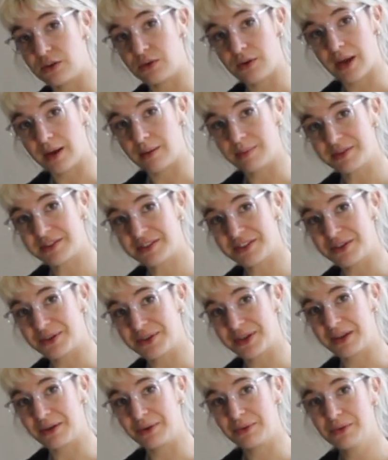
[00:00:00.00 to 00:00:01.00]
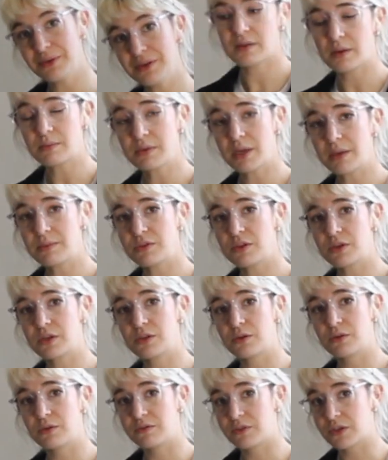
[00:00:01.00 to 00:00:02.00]
new elements in your kiln. Sometimes you can
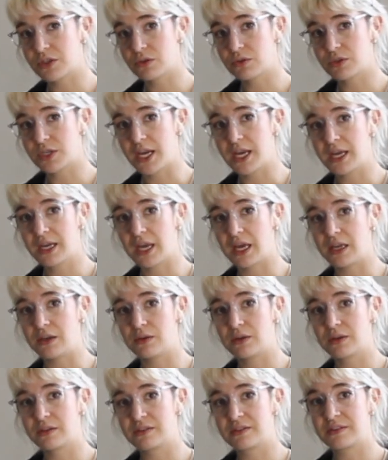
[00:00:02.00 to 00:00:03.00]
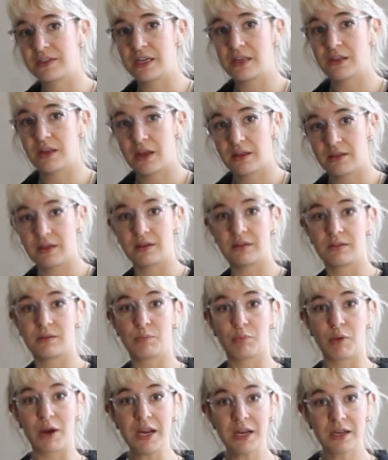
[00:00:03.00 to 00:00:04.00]
do a visual check and you can see that there's a
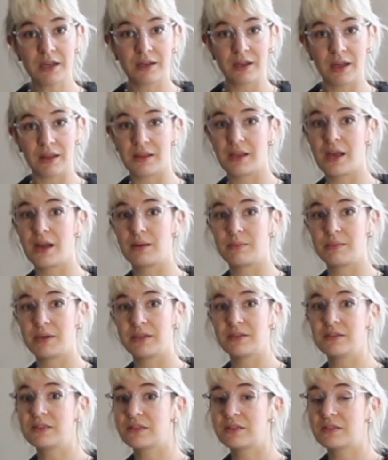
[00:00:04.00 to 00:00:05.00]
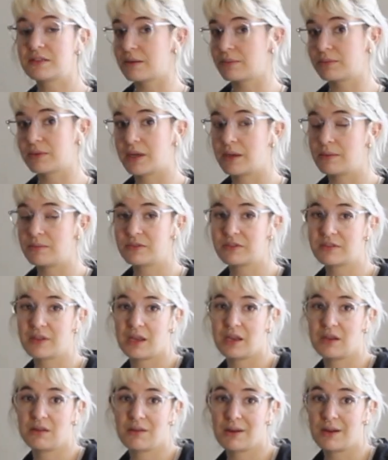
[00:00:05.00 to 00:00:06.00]
break in the elements. Sometimes
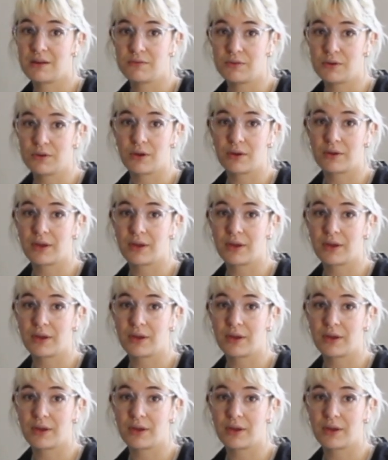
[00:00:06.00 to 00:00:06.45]
they kind of look